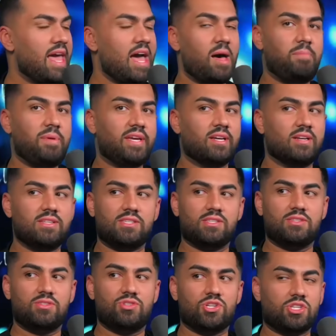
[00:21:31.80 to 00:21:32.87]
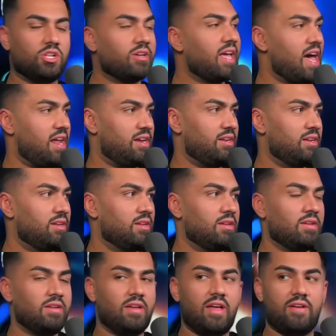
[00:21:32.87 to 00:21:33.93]
Yeah, because just look at it.
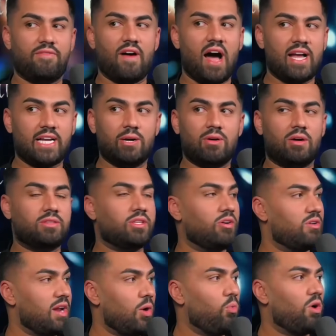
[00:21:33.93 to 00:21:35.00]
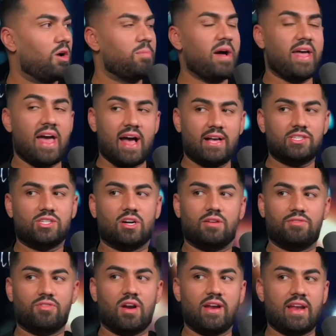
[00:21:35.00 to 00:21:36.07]
If I go out there and I work my ass
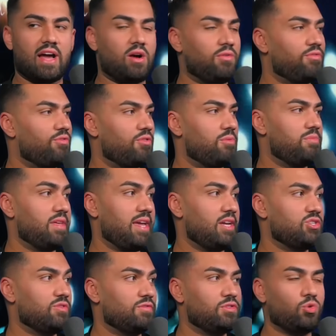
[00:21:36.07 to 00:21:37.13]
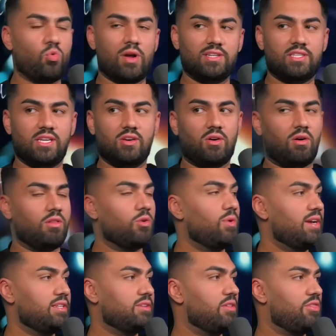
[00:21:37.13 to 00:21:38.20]
off right now from the age of twenty all the
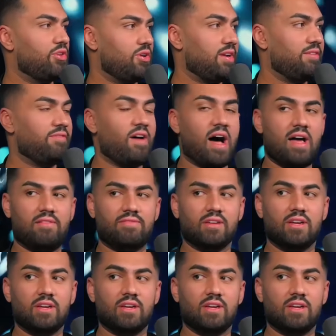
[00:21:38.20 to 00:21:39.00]
way to thirty-five,